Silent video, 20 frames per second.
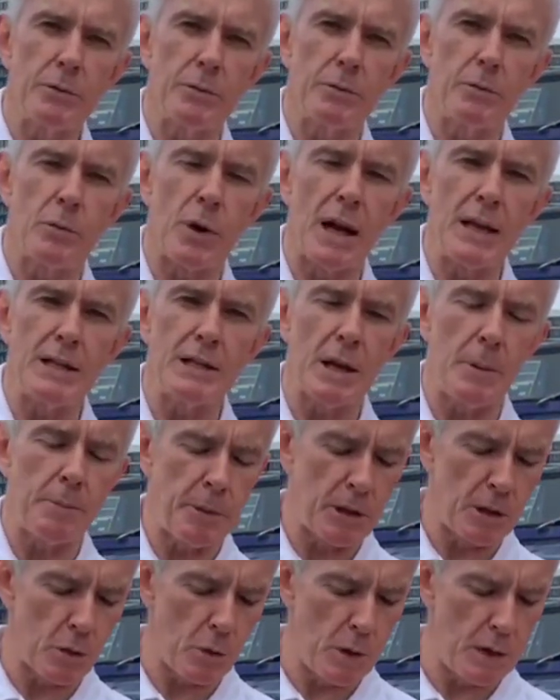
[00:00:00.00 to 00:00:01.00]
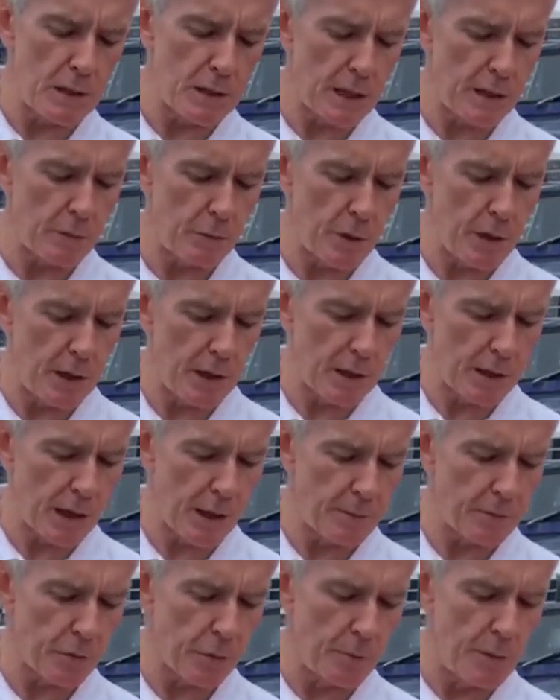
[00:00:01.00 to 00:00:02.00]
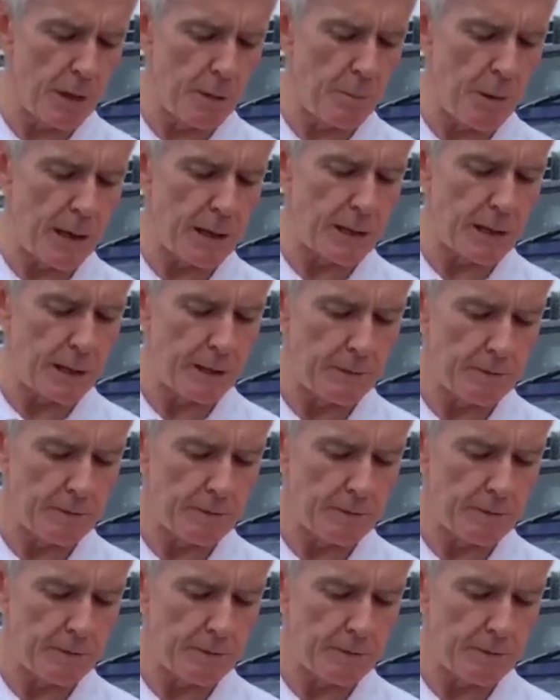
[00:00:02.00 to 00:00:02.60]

rates up in Queensland, where he comes from, near Bundy.